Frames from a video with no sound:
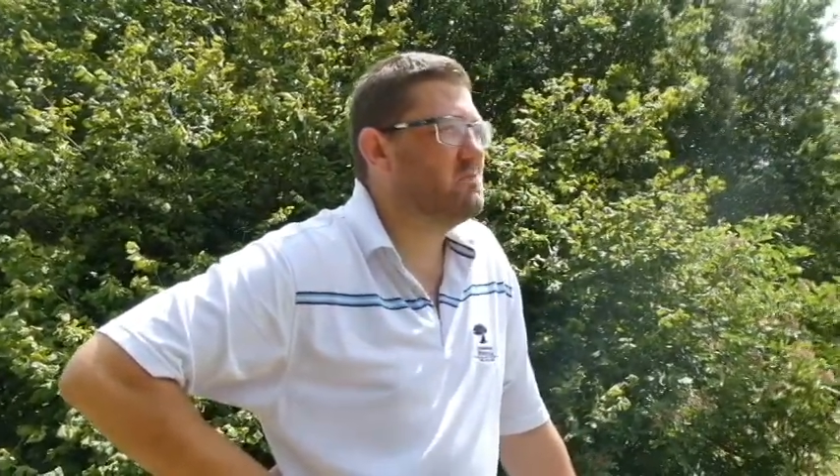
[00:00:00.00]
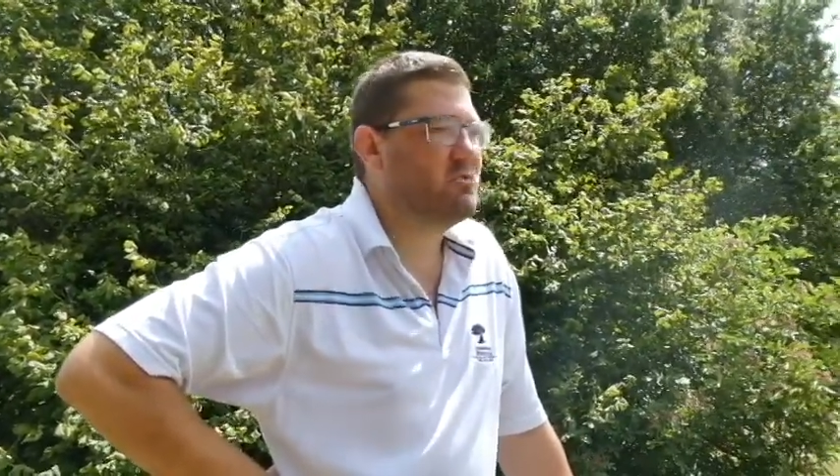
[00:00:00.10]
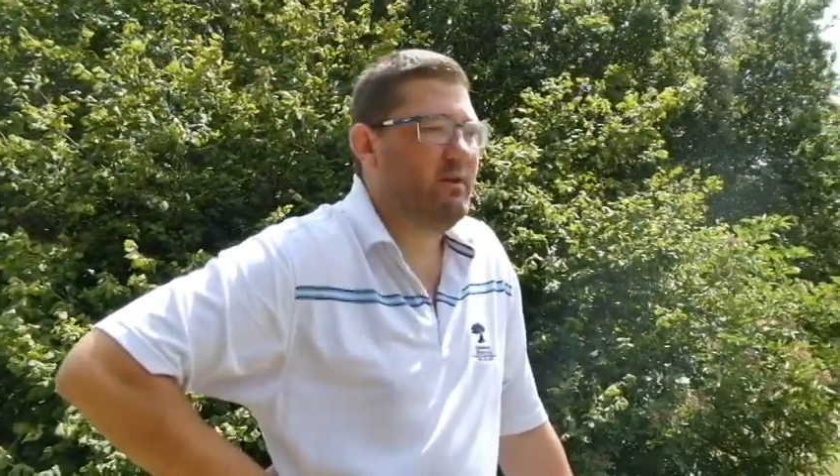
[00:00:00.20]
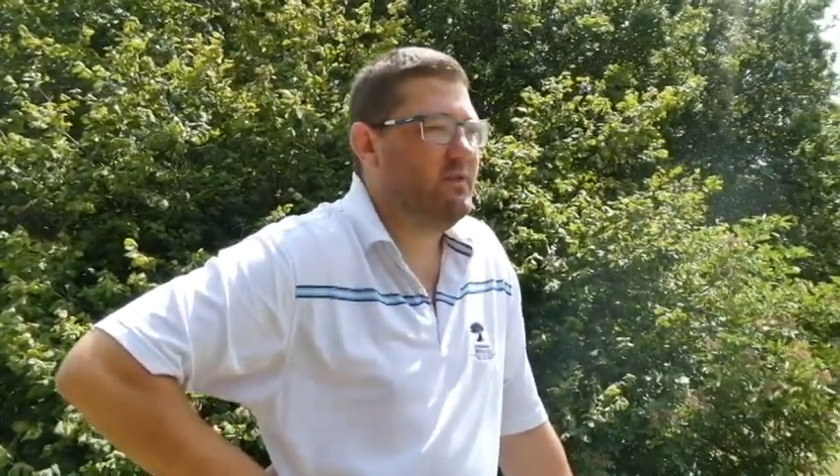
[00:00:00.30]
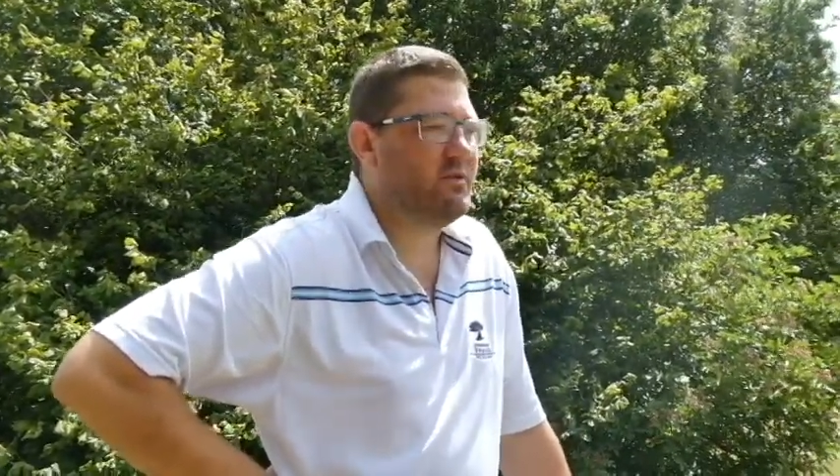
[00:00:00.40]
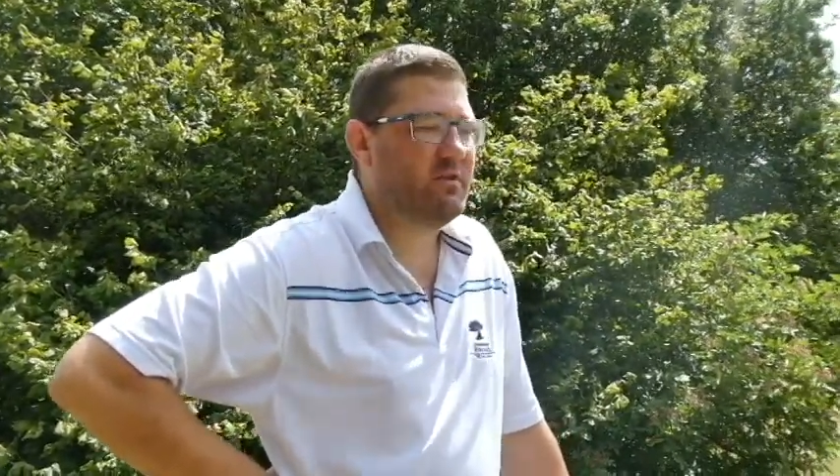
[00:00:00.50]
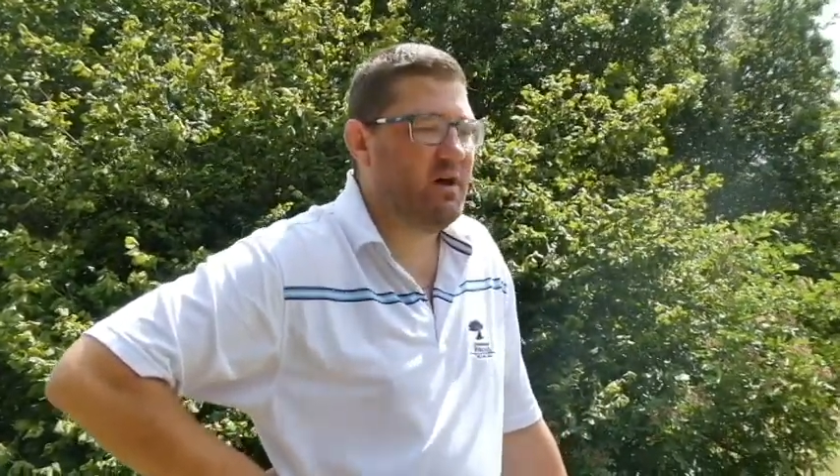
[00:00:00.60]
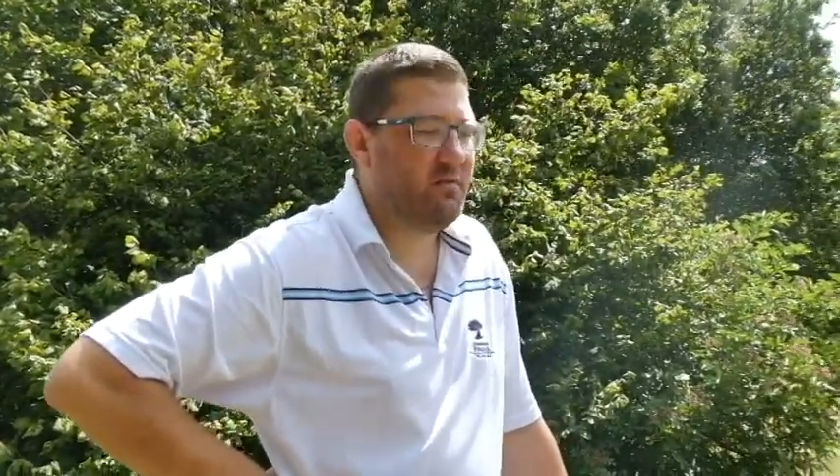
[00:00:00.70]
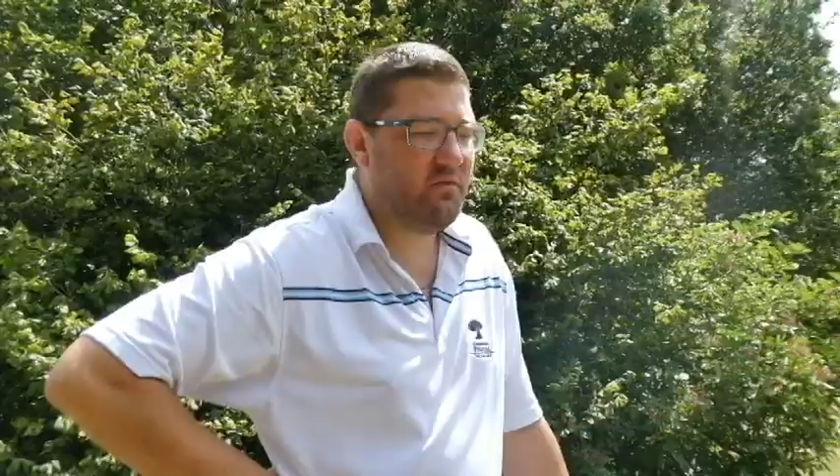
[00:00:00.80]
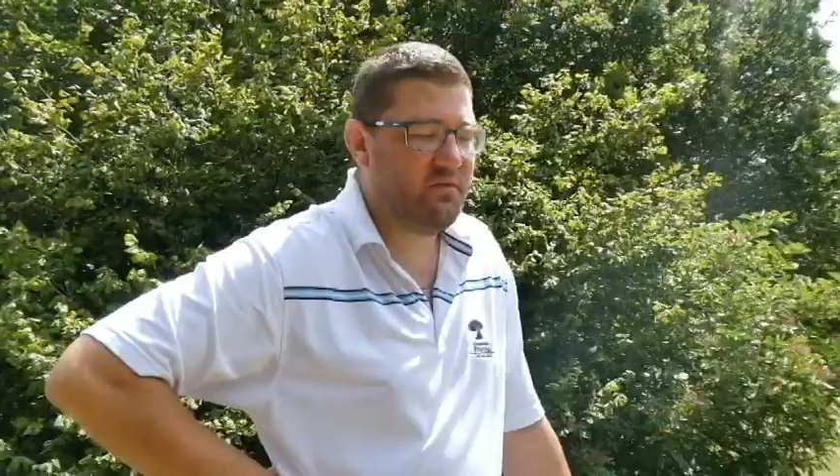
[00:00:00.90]
Greens are
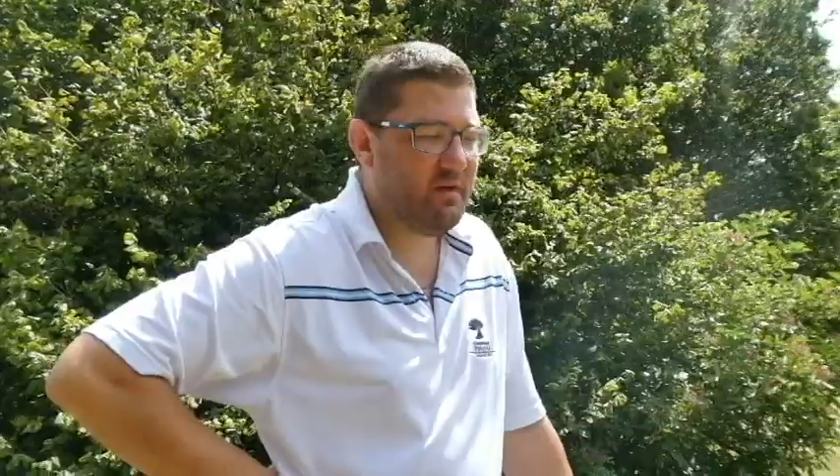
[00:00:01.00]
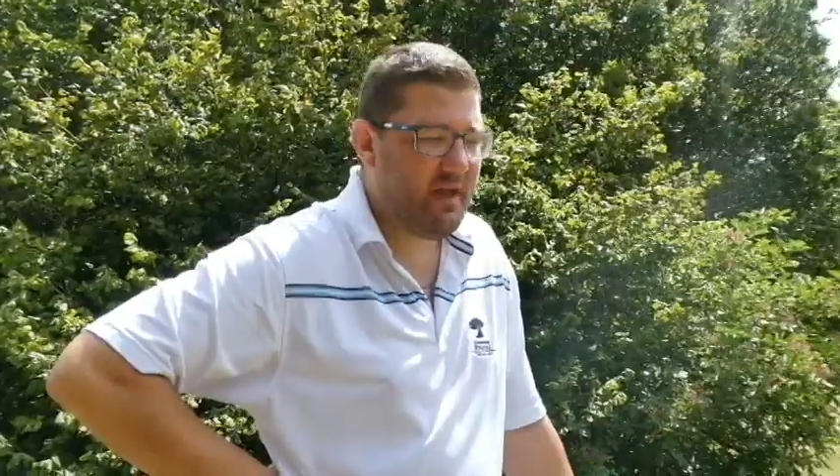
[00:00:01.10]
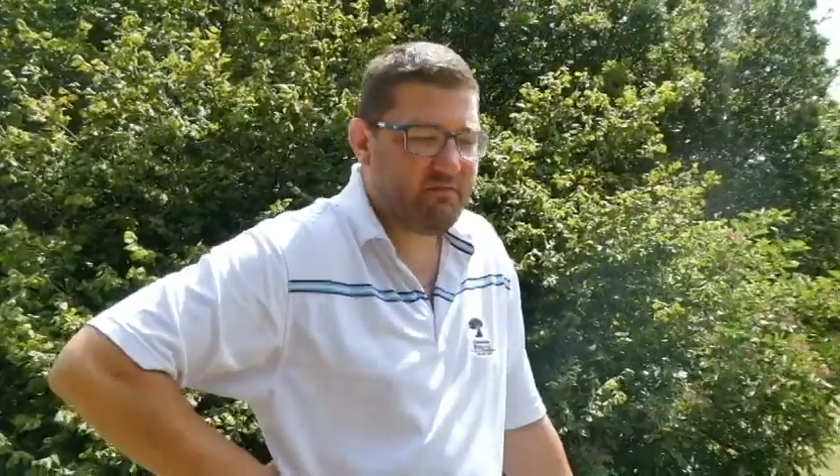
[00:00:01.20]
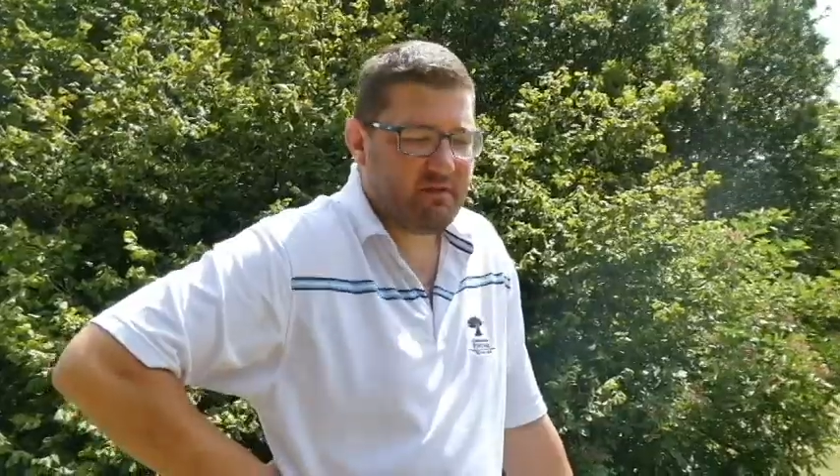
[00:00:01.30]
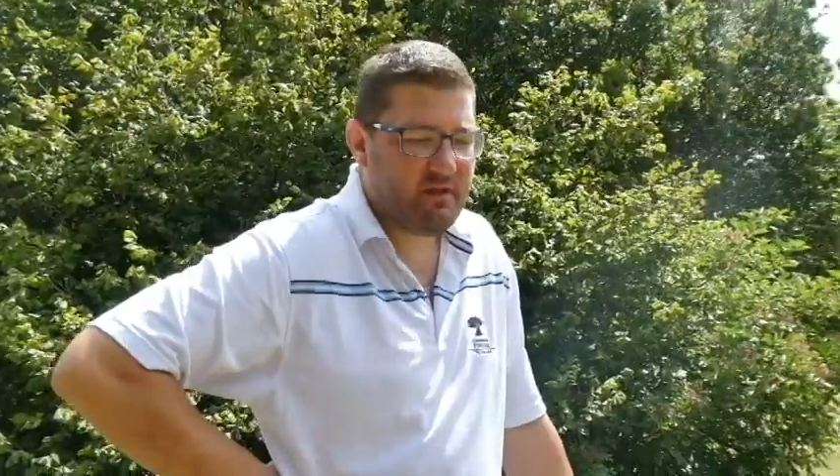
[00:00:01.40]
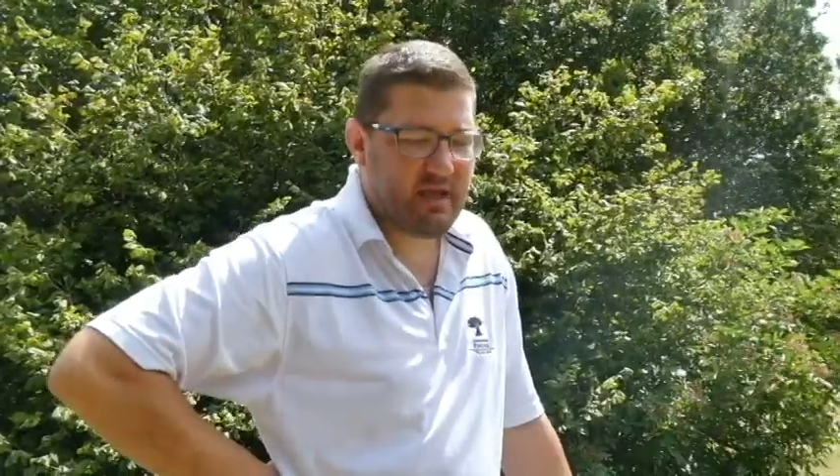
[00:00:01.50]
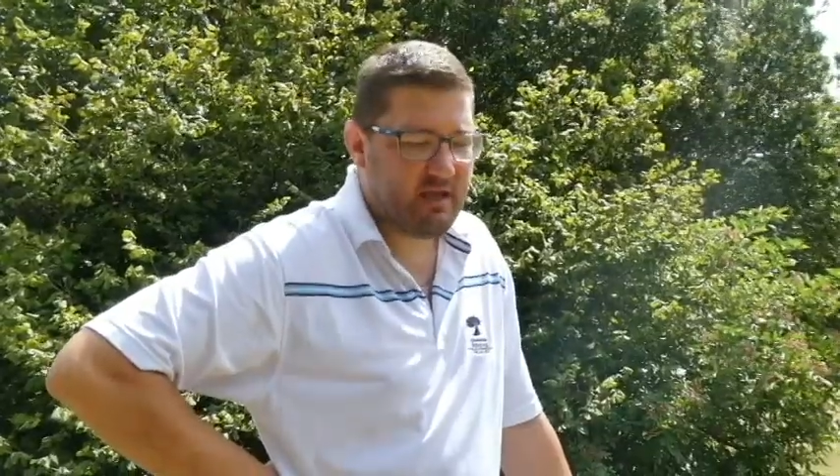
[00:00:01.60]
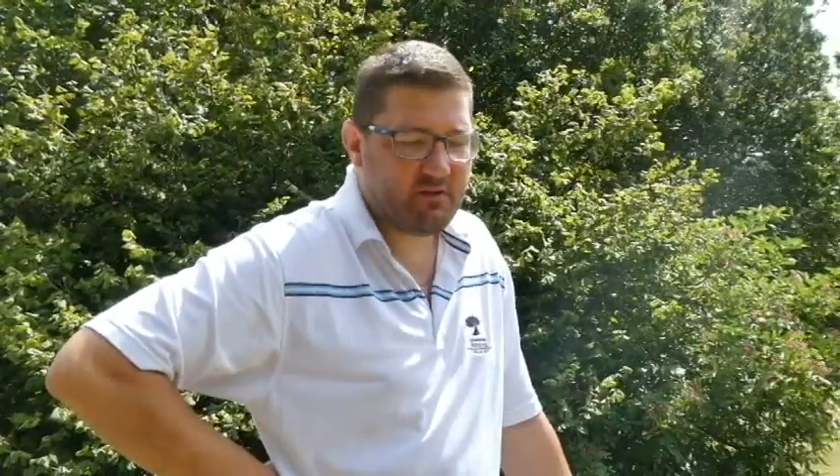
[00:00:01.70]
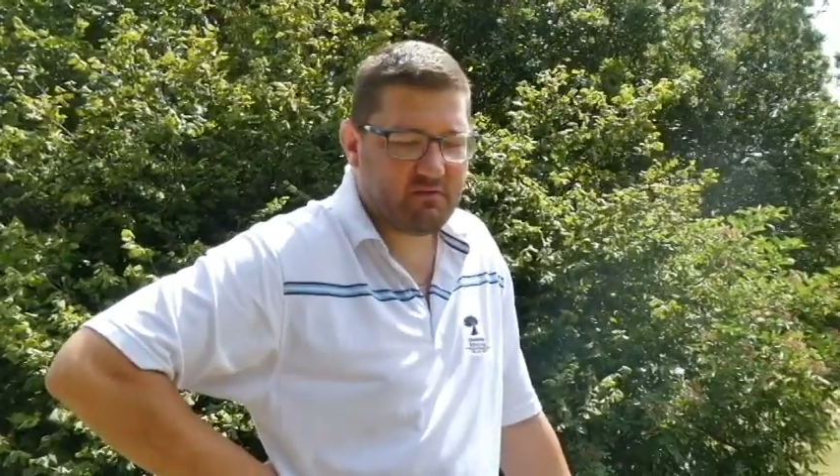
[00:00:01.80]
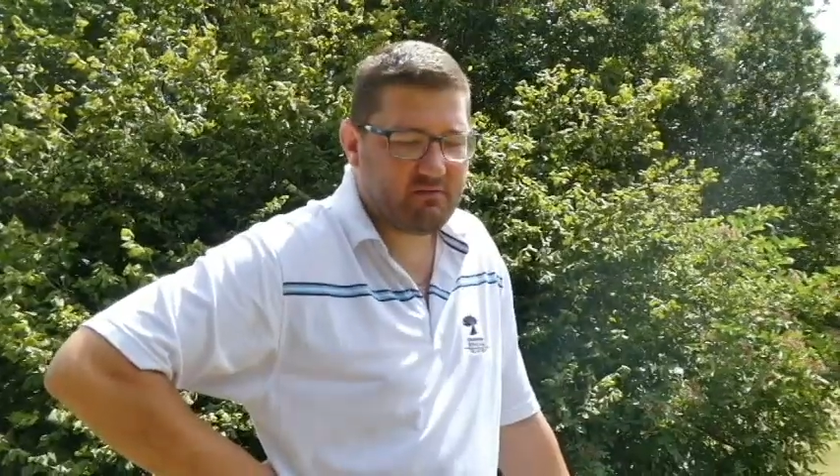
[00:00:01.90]
tough.
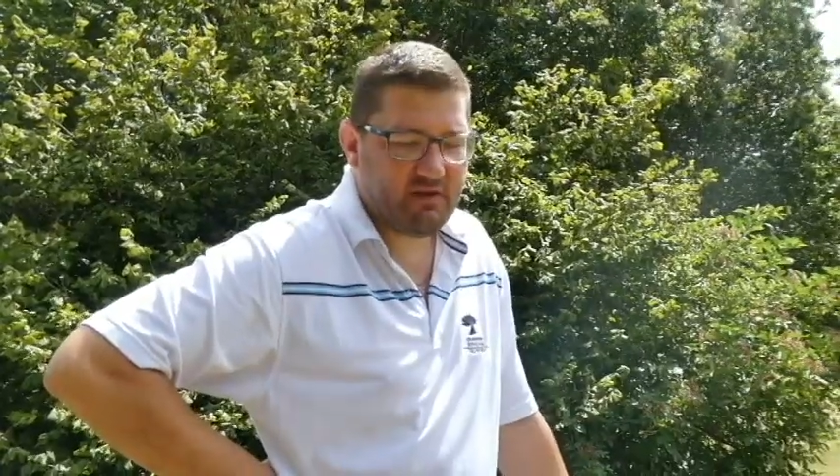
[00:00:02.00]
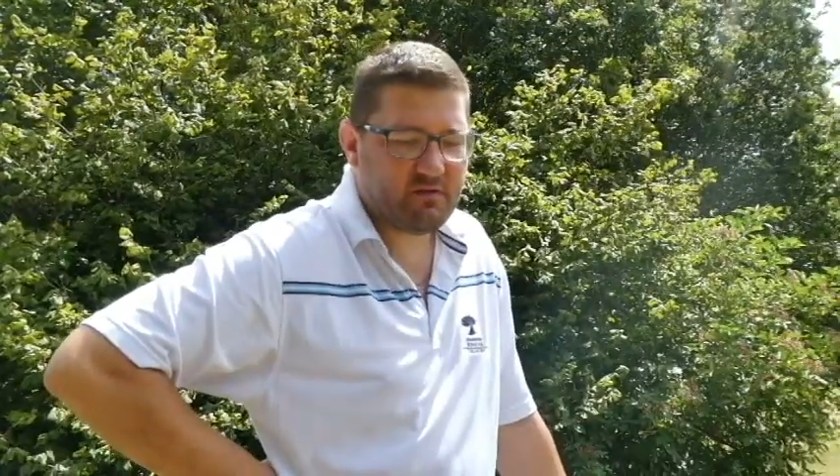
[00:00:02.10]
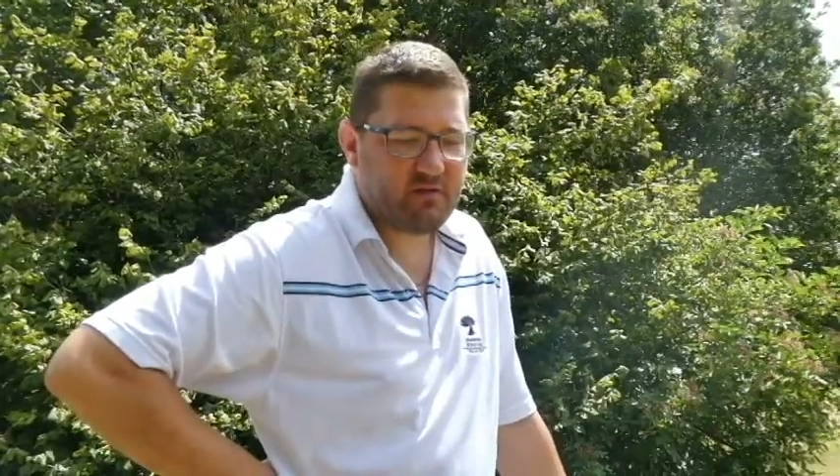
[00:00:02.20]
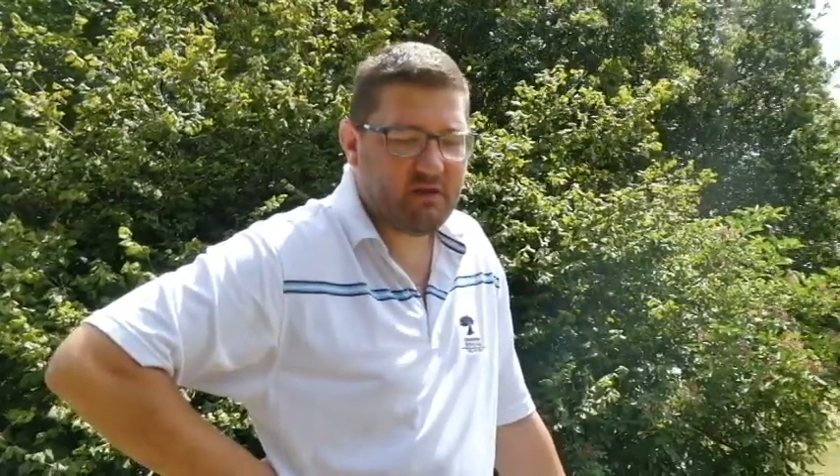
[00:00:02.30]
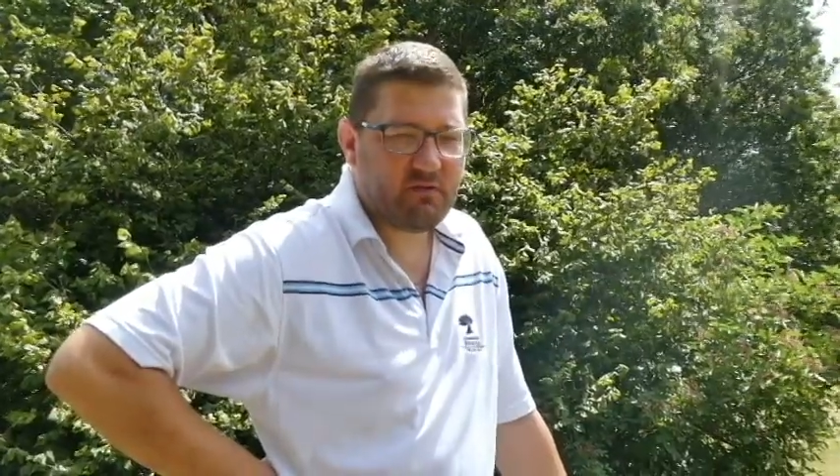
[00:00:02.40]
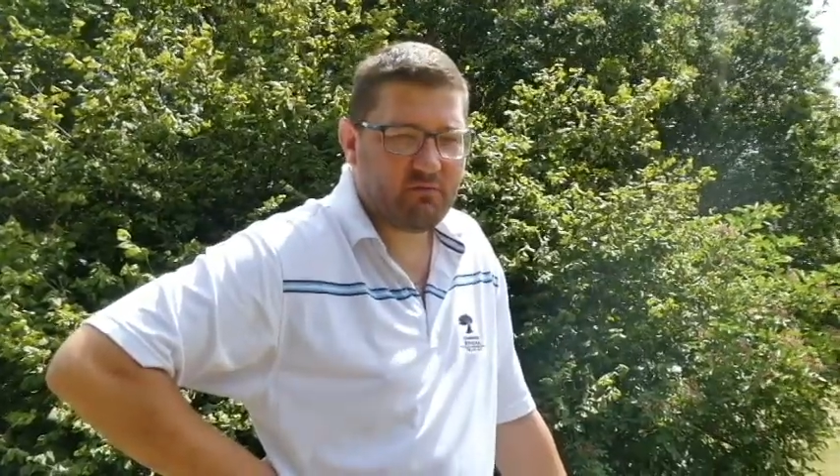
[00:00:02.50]
It's